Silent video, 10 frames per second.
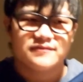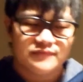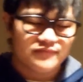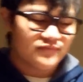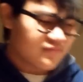
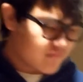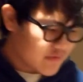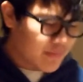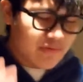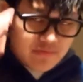the
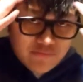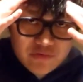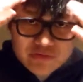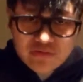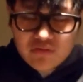problem with the
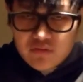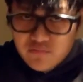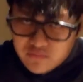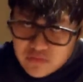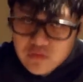frontal
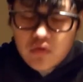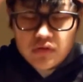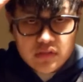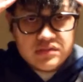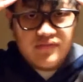or the
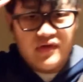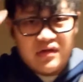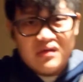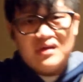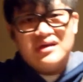cortex of
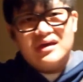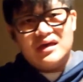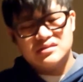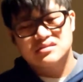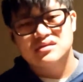it,
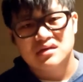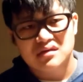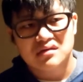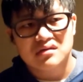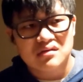it's
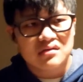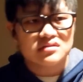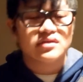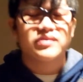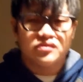saying
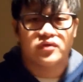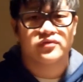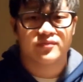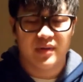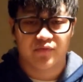something's wrong
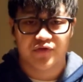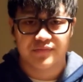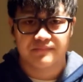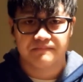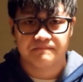with the memory.
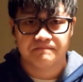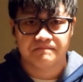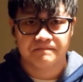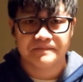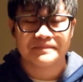
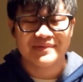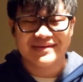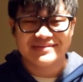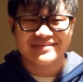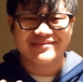
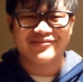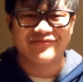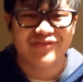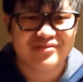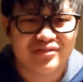Because the
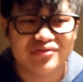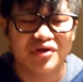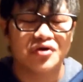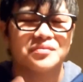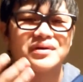frontal
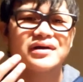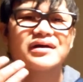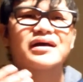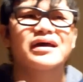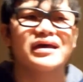lobe
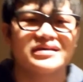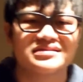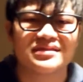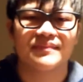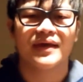
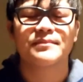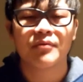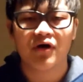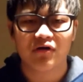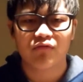is the
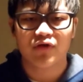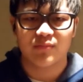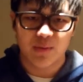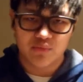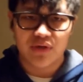main part where
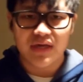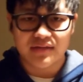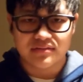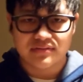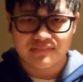your memory
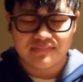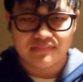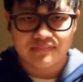is.